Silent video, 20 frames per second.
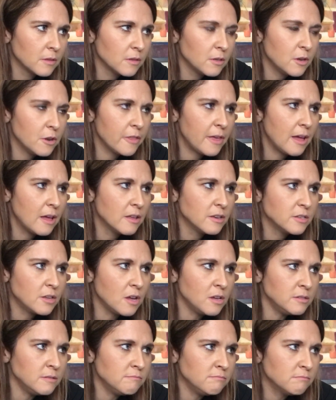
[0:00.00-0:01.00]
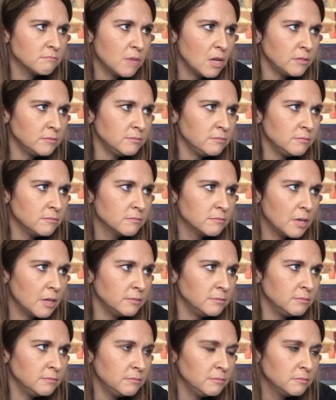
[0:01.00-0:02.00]
You hear that? Dun, bun,
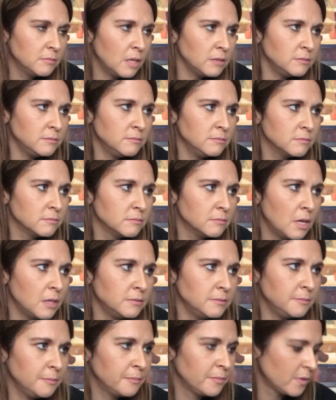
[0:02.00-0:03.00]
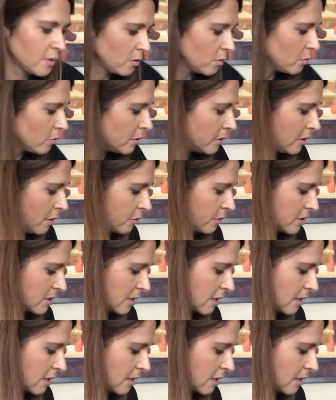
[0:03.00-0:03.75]
bun, bun, bun. What note is